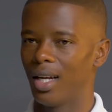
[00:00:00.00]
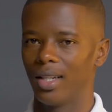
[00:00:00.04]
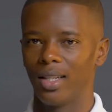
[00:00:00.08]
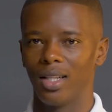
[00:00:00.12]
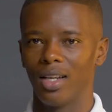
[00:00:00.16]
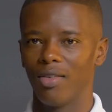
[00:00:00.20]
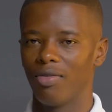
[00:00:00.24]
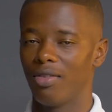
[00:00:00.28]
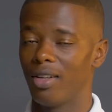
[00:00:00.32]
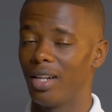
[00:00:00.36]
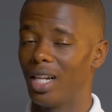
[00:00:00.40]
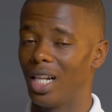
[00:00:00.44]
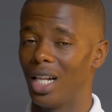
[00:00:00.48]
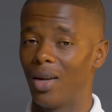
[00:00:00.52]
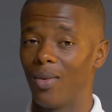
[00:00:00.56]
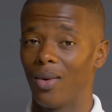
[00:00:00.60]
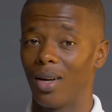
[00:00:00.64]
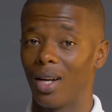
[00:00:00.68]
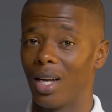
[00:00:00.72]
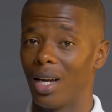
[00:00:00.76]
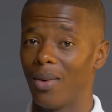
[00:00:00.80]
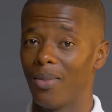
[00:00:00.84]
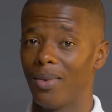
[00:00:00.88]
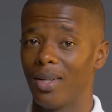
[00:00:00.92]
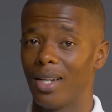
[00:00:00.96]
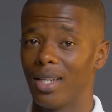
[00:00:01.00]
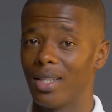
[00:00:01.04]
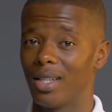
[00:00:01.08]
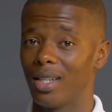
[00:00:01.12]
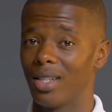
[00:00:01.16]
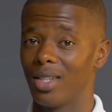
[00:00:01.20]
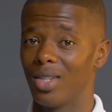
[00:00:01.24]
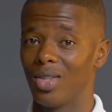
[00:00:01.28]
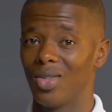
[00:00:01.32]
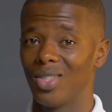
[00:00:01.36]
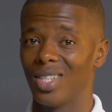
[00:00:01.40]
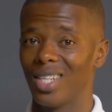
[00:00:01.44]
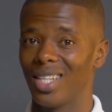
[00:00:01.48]
definitely our cabinet
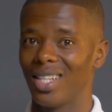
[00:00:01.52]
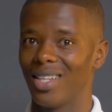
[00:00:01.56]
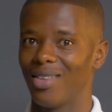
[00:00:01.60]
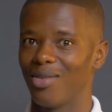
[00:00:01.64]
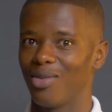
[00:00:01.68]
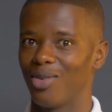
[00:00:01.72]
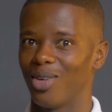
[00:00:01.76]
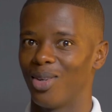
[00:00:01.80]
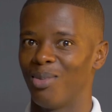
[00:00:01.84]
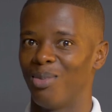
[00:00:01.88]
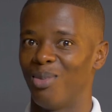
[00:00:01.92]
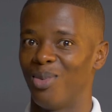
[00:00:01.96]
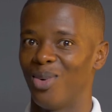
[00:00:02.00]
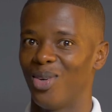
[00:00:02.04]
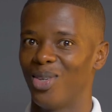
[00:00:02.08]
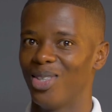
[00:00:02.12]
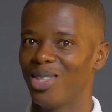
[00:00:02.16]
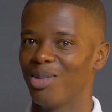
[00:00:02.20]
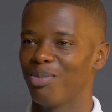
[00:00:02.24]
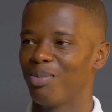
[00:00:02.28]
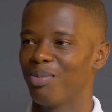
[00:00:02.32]
at DJ, they've got more